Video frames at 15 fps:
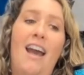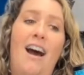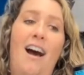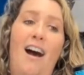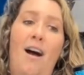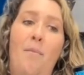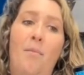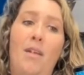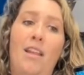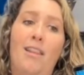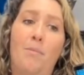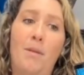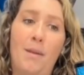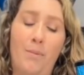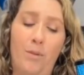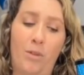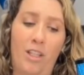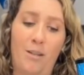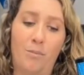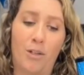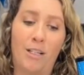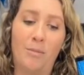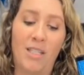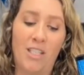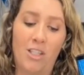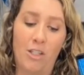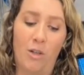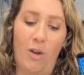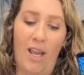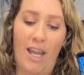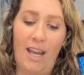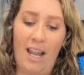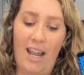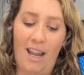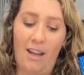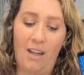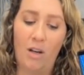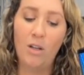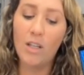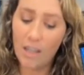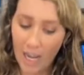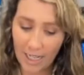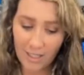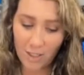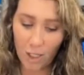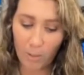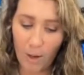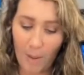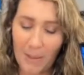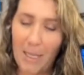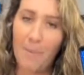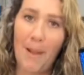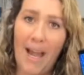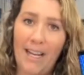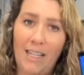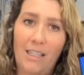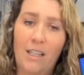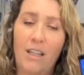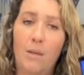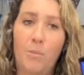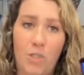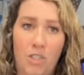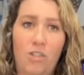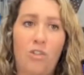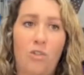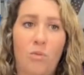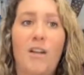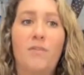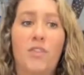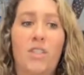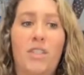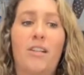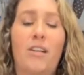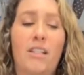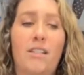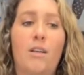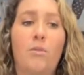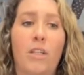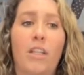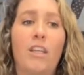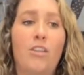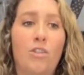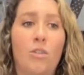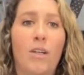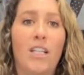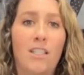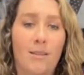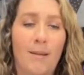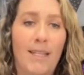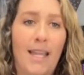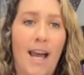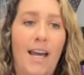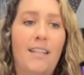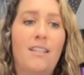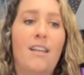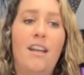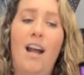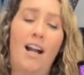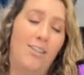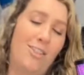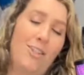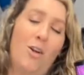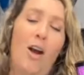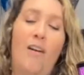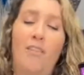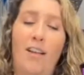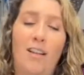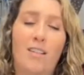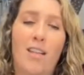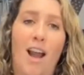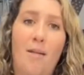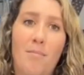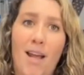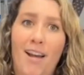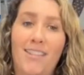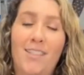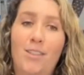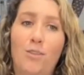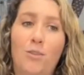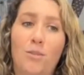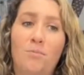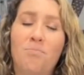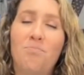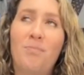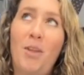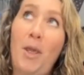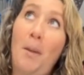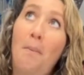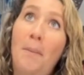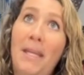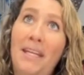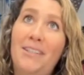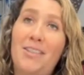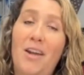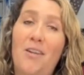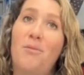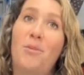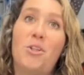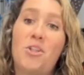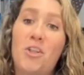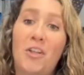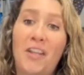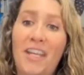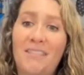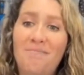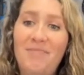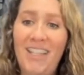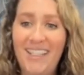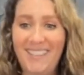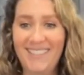Um, and the people really bring me to it. And next year, I'll probably get back into the precision rifle series. I really enjoy doing that. I just don't have a lot of time now to compete, unfortunately.